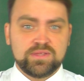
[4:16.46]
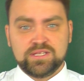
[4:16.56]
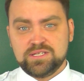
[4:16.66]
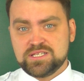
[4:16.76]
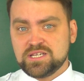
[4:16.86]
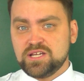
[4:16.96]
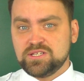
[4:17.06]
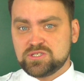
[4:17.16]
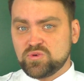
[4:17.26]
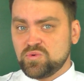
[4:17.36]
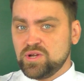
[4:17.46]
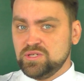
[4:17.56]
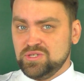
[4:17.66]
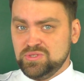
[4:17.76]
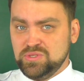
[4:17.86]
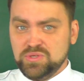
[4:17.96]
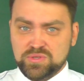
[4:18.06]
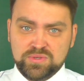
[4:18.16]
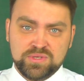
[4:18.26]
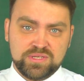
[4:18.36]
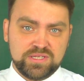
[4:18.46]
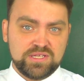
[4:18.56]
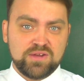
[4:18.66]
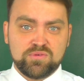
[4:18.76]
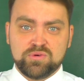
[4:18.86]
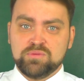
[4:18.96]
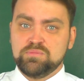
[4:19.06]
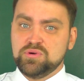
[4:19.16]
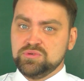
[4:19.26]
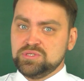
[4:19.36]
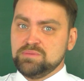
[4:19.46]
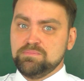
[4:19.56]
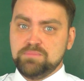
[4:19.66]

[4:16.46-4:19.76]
the designers already knew that they will put